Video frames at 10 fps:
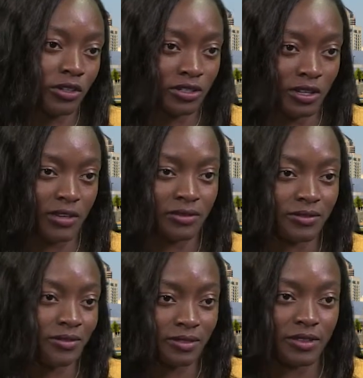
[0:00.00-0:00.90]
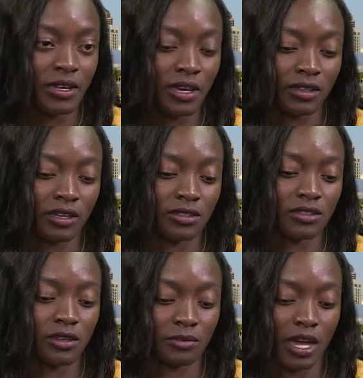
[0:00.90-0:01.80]
stuff. And then
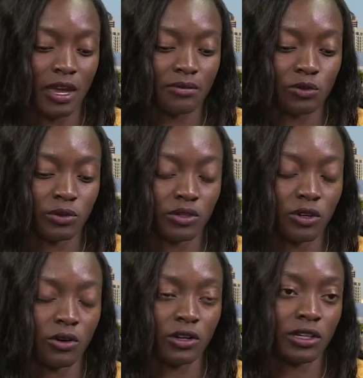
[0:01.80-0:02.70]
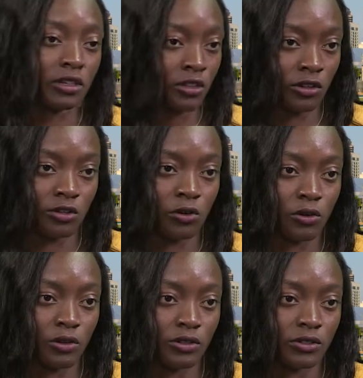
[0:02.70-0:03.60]
sometimes we'd go on intern
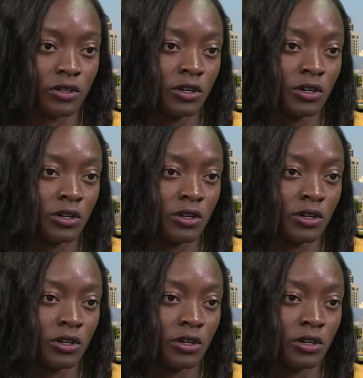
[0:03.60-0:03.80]
tours,